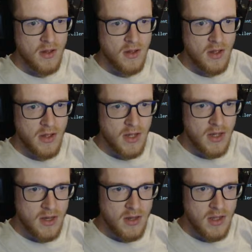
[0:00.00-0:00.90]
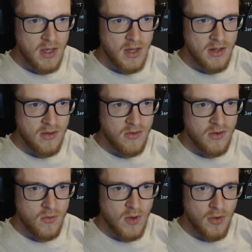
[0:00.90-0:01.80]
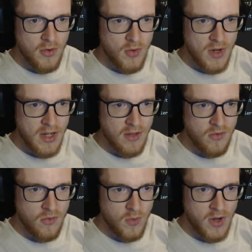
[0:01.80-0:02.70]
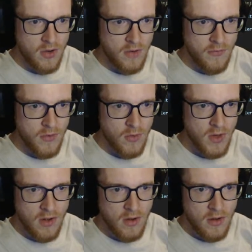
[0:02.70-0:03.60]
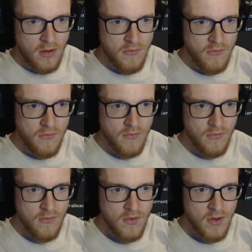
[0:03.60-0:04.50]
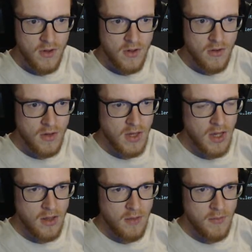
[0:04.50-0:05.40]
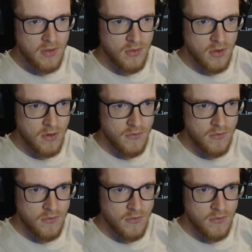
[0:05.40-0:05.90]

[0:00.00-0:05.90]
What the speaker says: And he adds the ground drag so we're not floating off. Okay, that makes a lot of